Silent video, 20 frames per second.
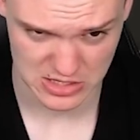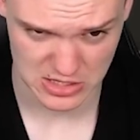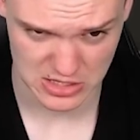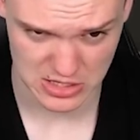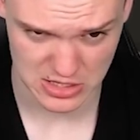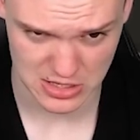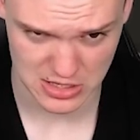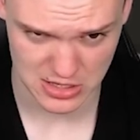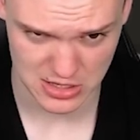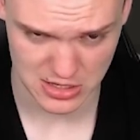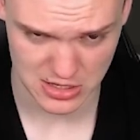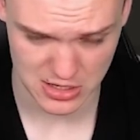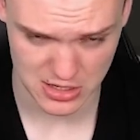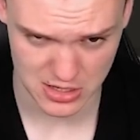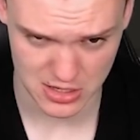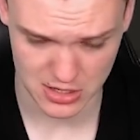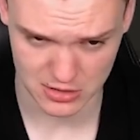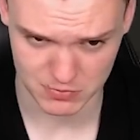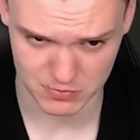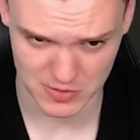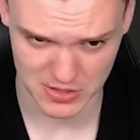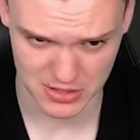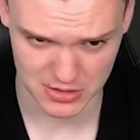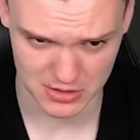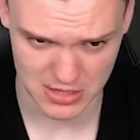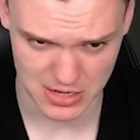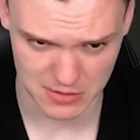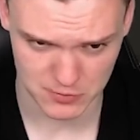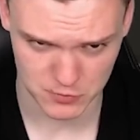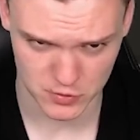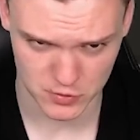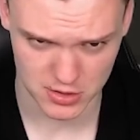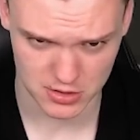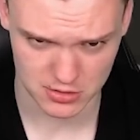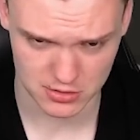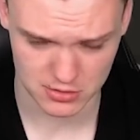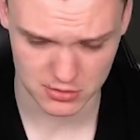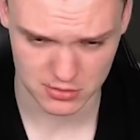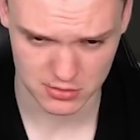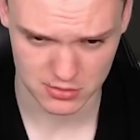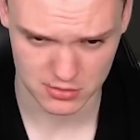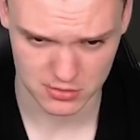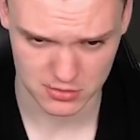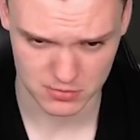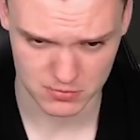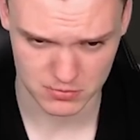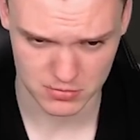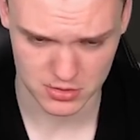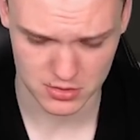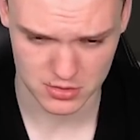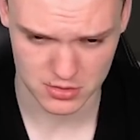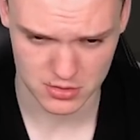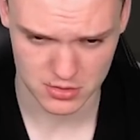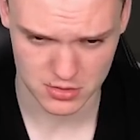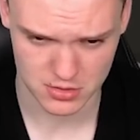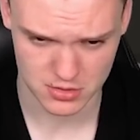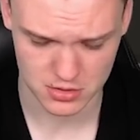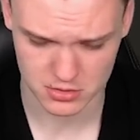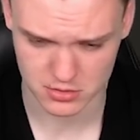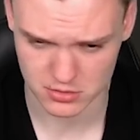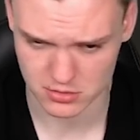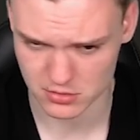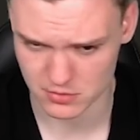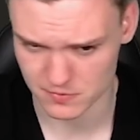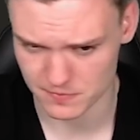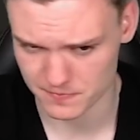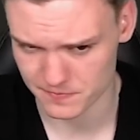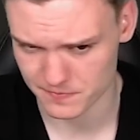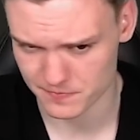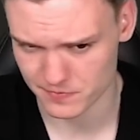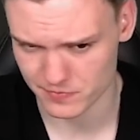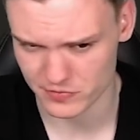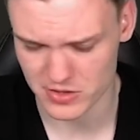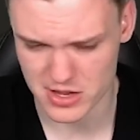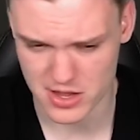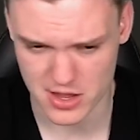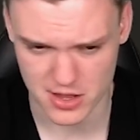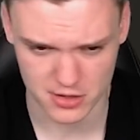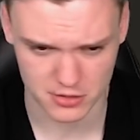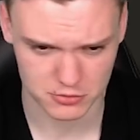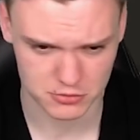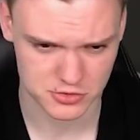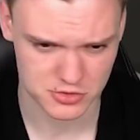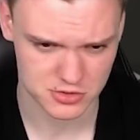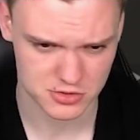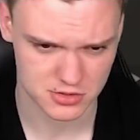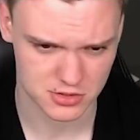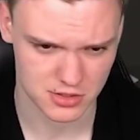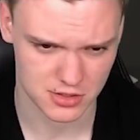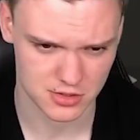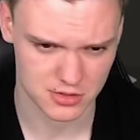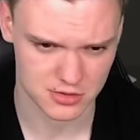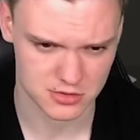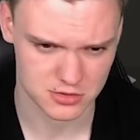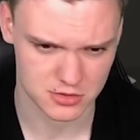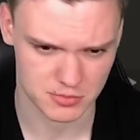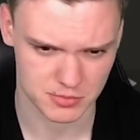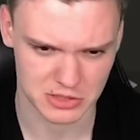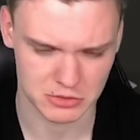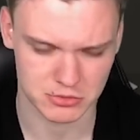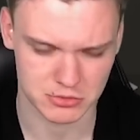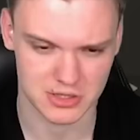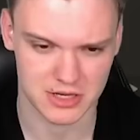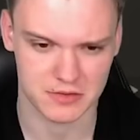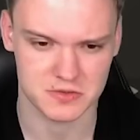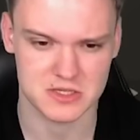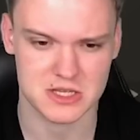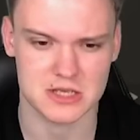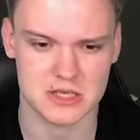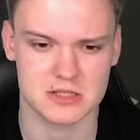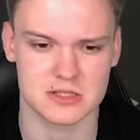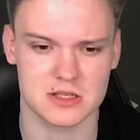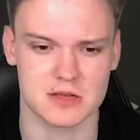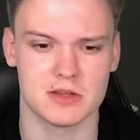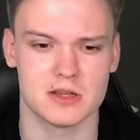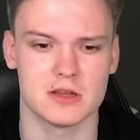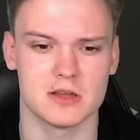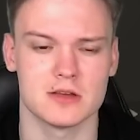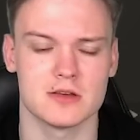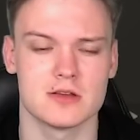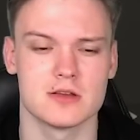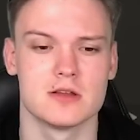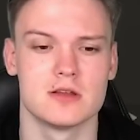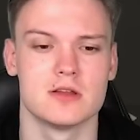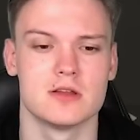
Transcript: he'd be in time with it, but yeah, could just stop it with f6. I think